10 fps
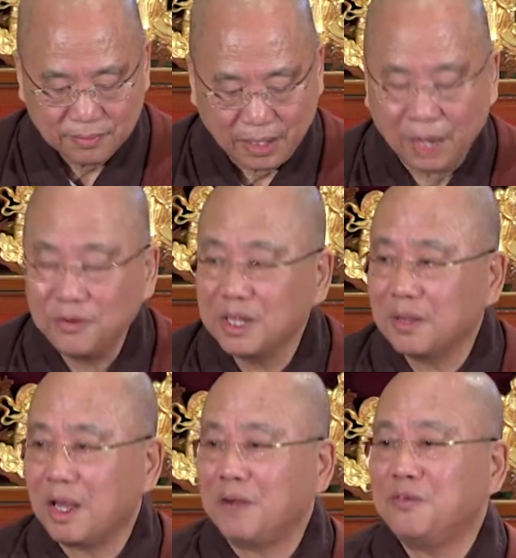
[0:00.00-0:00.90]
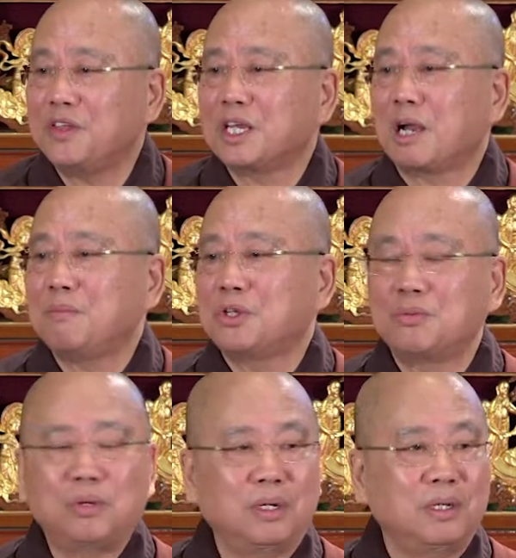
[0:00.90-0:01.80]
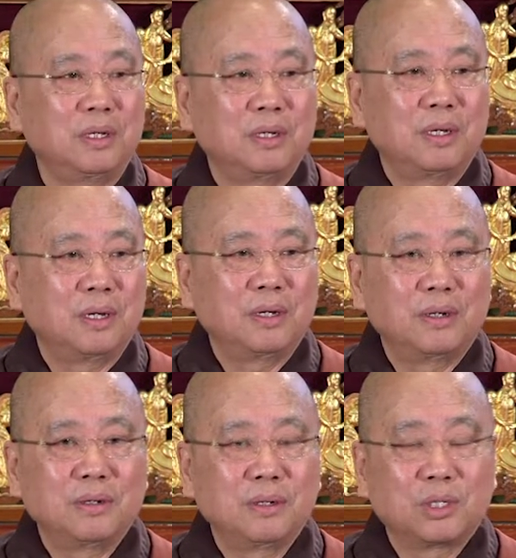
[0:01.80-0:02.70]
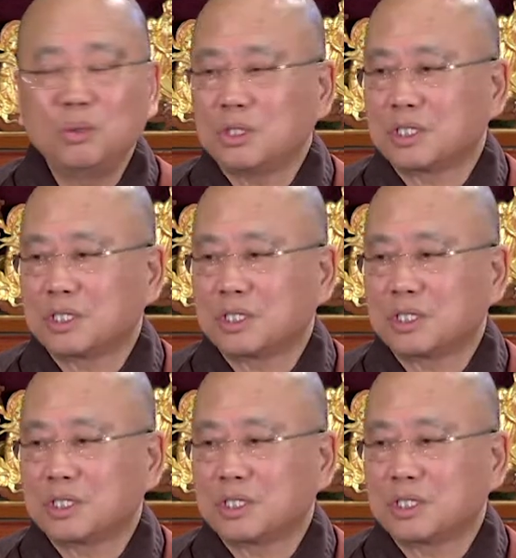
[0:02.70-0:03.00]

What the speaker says: Everything comes to a